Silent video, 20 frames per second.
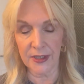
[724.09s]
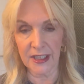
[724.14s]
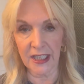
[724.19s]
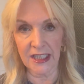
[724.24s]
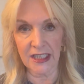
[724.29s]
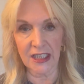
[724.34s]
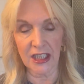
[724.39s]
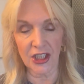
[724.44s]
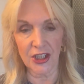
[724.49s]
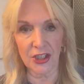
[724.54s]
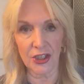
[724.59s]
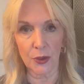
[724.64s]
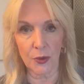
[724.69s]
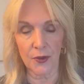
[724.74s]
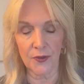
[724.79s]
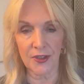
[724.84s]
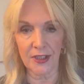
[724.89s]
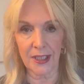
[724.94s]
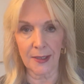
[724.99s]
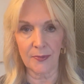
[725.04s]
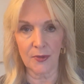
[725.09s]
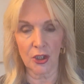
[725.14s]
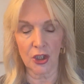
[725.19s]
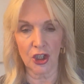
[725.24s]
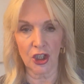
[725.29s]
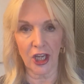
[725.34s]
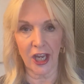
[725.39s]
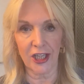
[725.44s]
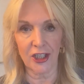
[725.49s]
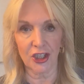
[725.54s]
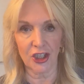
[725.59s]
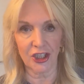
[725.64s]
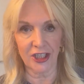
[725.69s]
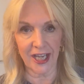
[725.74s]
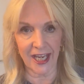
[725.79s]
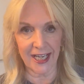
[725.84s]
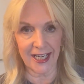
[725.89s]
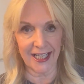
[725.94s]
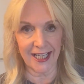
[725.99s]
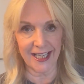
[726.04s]
It does sort of seem to change
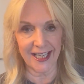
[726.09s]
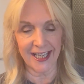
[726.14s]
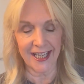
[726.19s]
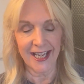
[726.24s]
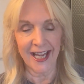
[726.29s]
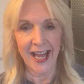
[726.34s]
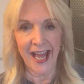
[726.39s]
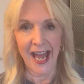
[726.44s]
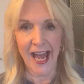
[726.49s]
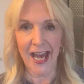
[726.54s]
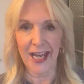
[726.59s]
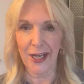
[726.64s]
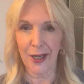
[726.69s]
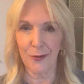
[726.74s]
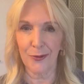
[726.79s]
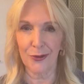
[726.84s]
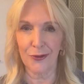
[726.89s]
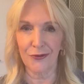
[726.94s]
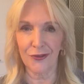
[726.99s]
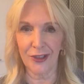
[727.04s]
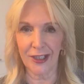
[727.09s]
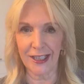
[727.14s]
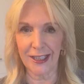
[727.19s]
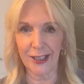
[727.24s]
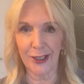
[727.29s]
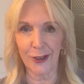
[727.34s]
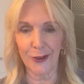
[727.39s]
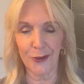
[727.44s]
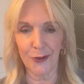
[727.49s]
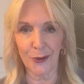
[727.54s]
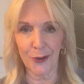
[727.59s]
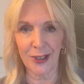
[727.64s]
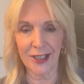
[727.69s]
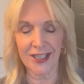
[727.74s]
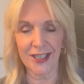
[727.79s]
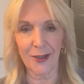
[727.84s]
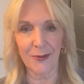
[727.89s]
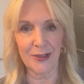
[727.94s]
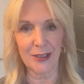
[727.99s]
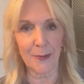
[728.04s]
daily, and I was really
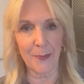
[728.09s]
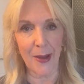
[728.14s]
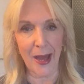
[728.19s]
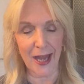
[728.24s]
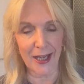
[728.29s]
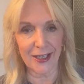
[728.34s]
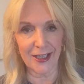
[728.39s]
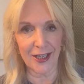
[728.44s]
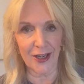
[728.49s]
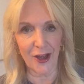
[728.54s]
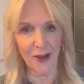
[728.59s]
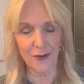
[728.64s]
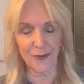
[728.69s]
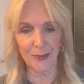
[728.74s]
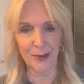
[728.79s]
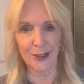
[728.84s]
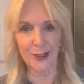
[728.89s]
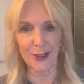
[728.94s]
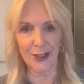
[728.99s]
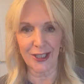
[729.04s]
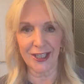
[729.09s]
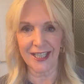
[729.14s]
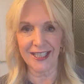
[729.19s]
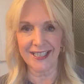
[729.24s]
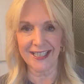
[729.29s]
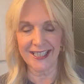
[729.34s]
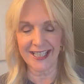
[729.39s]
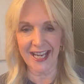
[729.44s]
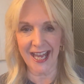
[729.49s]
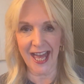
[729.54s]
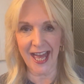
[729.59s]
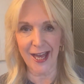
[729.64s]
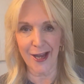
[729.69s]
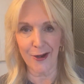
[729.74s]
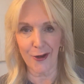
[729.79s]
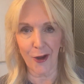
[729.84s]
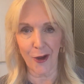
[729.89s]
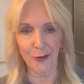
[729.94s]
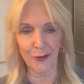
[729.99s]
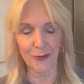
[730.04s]
annoyed. There was a bangle I've been looking to get, a
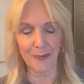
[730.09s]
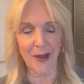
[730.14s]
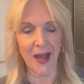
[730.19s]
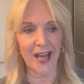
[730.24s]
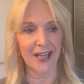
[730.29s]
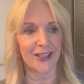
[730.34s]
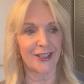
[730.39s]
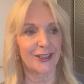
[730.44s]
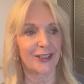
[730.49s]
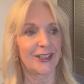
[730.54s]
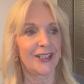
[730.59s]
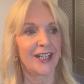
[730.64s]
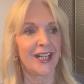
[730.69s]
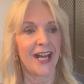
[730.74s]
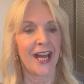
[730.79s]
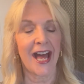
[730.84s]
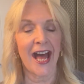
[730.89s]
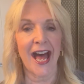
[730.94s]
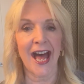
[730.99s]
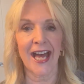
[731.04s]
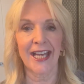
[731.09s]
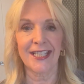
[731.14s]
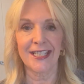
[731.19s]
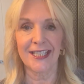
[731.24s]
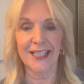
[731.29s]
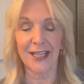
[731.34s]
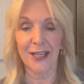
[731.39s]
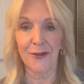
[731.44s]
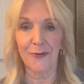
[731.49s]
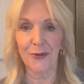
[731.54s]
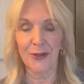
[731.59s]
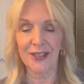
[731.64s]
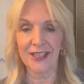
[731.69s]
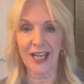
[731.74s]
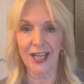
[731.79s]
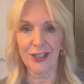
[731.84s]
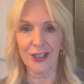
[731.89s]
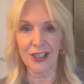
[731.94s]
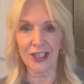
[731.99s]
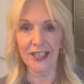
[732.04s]
gold bangle, and it was
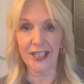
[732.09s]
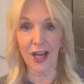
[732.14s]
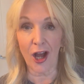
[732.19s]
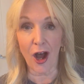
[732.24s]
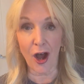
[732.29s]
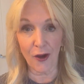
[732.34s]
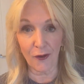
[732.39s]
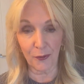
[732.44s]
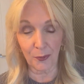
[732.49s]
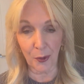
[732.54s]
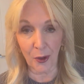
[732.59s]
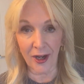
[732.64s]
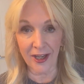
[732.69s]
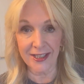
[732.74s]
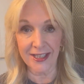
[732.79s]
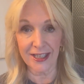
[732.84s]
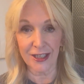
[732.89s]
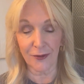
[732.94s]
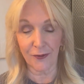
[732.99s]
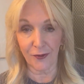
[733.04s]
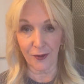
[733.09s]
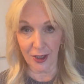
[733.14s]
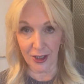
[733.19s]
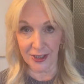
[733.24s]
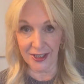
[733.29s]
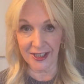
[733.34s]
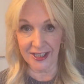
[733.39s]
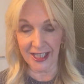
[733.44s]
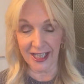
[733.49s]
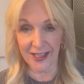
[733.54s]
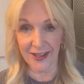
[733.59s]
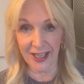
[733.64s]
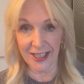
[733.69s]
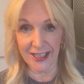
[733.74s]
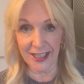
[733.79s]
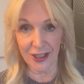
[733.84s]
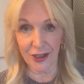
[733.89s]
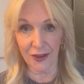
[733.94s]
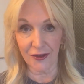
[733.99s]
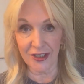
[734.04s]
actually half price the first day they
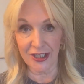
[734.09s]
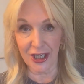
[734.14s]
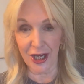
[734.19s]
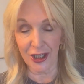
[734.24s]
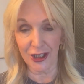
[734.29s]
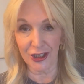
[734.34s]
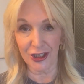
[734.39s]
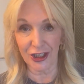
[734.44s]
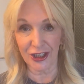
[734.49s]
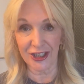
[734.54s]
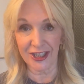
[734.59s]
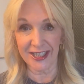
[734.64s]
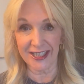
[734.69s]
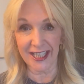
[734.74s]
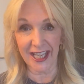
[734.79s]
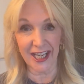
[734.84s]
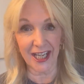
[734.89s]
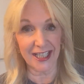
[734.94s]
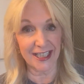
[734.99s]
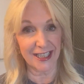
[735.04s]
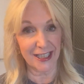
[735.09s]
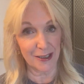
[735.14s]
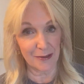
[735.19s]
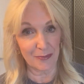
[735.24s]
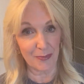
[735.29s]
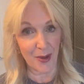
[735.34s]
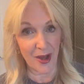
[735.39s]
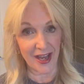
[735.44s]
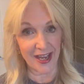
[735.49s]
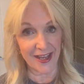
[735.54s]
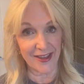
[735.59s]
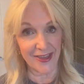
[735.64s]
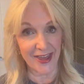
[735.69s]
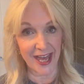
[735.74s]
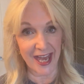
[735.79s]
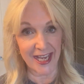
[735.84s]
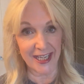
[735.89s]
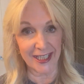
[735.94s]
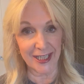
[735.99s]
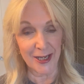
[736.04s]
did the reductions, and I didn't buy it
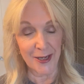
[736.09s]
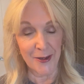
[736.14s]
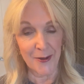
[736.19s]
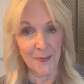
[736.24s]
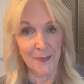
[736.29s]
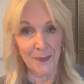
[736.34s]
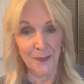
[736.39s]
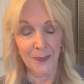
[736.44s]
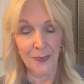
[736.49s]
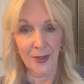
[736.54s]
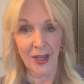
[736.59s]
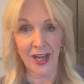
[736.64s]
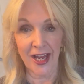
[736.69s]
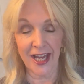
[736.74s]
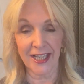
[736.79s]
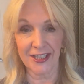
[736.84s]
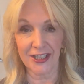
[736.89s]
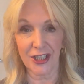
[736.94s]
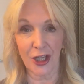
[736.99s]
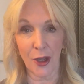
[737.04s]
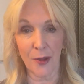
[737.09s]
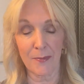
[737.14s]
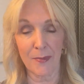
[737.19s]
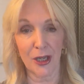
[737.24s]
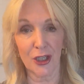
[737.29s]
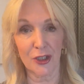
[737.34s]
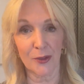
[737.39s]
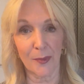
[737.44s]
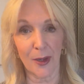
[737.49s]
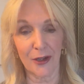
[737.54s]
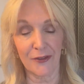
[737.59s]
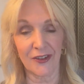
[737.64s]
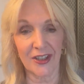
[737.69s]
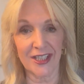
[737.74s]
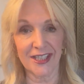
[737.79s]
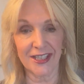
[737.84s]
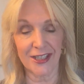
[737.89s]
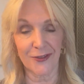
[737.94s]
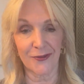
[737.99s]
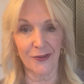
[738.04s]
then. I had to go and measure my
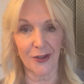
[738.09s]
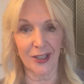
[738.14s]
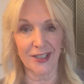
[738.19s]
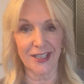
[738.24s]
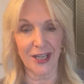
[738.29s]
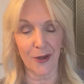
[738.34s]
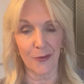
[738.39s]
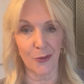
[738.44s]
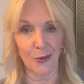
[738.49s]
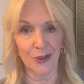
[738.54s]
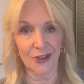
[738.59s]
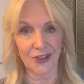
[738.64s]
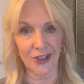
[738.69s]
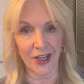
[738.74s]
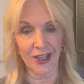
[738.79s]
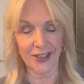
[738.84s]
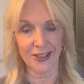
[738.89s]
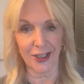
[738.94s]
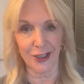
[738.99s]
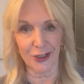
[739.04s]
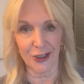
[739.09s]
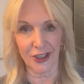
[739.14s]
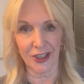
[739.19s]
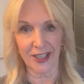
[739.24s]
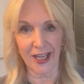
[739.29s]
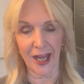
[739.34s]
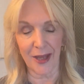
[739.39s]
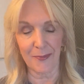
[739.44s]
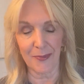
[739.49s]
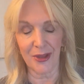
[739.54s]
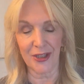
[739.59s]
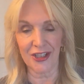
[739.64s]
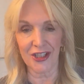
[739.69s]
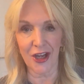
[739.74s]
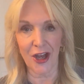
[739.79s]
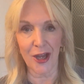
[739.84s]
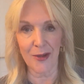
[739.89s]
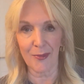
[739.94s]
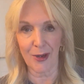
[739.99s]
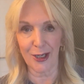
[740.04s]
wrist to find out what size I should get, and by the
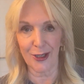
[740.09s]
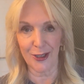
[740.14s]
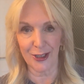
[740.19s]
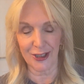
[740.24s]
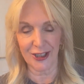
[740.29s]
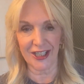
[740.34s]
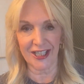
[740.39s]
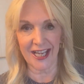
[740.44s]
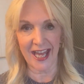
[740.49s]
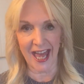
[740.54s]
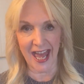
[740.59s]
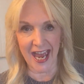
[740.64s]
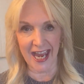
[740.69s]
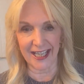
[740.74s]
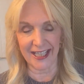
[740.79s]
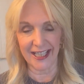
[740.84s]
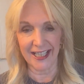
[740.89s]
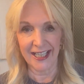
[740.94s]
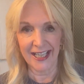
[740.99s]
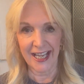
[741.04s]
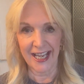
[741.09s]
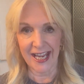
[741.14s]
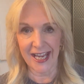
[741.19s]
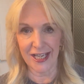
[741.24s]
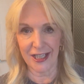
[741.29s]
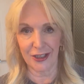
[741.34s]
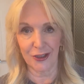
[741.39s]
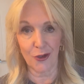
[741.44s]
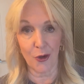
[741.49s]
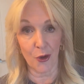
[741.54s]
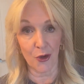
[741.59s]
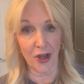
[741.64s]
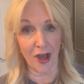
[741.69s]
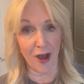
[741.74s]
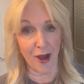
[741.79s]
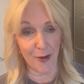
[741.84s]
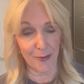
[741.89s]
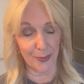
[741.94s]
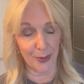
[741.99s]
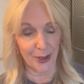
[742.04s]
time I looked again, it had gone
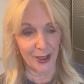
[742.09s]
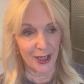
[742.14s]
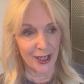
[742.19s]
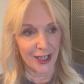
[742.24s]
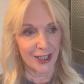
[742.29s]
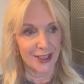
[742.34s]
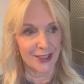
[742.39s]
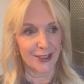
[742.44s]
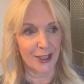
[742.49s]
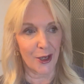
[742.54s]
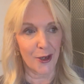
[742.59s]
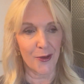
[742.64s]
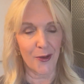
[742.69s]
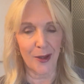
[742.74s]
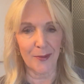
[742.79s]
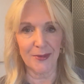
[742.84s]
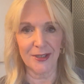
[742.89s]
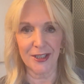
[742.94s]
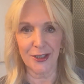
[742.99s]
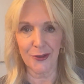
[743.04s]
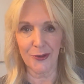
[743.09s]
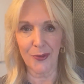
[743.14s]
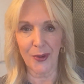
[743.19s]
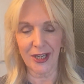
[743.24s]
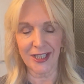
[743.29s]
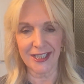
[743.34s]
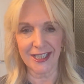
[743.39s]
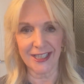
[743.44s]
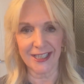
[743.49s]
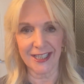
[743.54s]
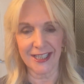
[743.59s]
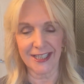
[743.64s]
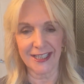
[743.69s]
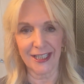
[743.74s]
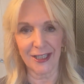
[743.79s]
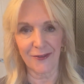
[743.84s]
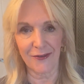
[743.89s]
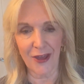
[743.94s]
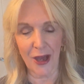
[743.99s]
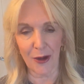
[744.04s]
up. So I'm still waiting to
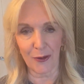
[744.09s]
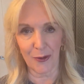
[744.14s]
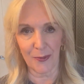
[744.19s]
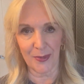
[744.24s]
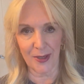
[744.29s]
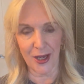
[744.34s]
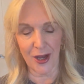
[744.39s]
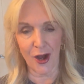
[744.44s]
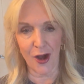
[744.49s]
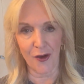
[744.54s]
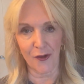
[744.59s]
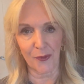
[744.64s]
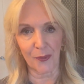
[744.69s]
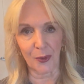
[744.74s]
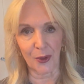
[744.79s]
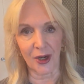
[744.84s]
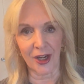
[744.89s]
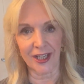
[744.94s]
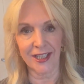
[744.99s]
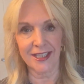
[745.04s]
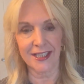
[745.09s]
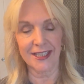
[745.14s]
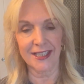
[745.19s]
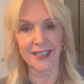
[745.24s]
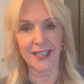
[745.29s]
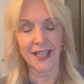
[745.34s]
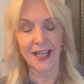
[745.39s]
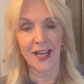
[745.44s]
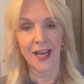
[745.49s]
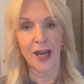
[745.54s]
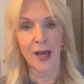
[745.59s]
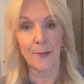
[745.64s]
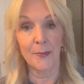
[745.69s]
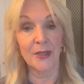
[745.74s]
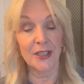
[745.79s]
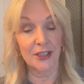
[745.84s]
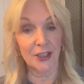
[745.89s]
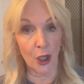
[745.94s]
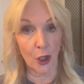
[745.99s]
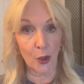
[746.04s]
see if that will be half price.
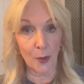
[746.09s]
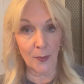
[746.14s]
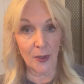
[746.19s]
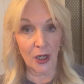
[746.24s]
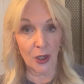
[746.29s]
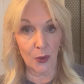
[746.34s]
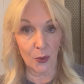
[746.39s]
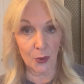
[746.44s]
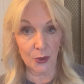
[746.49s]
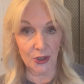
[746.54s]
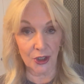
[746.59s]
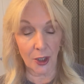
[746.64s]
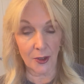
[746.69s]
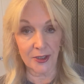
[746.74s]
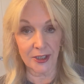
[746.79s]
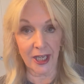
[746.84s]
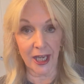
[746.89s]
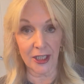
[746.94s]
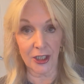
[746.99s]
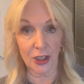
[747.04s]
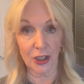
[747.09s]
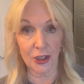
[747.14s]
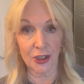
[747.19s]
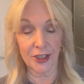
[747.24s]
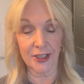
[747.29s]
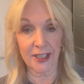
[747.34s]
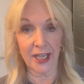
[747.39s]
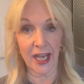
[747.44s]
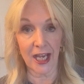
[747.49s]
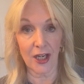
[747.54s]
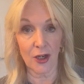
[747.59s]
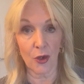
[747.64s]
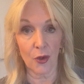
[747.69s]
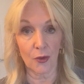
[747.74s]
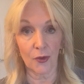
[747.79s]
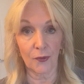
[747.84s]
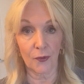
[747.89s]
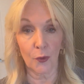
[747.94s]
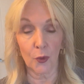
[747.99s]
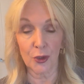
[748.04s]
Miss Oma also has had a good sale
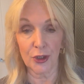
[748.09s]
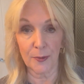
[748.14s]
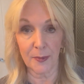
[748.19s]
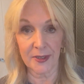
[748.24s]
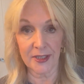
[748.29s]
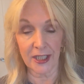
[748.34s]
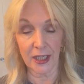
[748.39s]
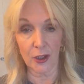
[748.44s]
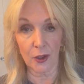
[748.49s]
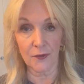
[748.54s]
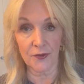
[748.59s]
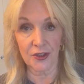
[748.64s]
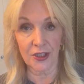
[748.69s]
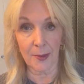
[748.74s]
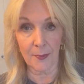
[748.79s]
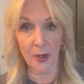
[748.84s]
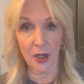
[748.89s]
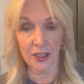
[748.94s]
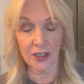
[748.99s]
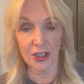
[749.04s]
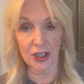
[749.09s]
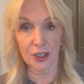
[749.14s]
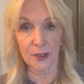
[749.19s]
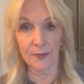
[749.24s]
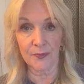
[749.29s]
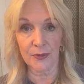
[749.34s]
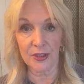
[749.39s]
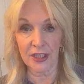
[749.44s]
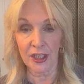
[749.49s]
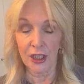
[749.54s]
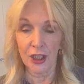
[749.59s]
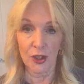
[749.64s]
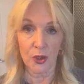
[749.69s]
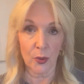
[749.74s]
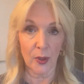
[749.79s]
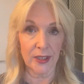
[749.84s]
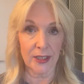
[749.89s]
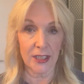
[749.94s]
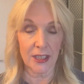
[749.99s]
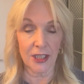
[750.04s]
on, 40% off some items,
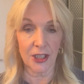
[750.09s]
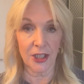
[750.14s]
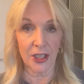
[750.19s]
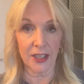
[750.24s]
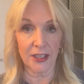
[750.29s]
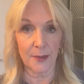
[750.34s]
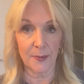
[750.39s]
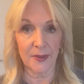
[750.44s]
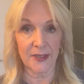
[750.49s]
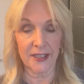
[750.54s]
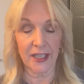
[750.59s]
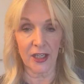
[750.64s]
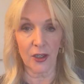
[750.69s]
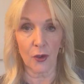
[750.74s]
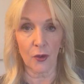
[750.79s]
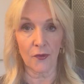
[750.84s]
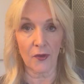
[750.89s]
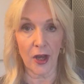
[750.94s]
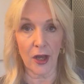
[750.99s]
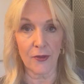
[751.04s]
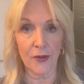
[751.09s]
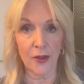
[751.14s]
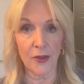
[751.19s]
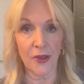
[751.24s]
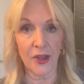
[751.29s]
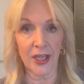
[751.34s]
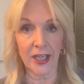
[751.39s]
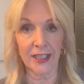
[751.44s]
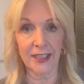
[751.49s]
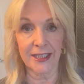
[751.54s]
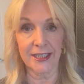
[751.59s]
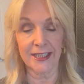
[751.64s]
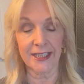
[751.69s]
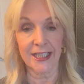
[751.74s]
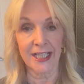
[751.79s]
20 to 30% off other things.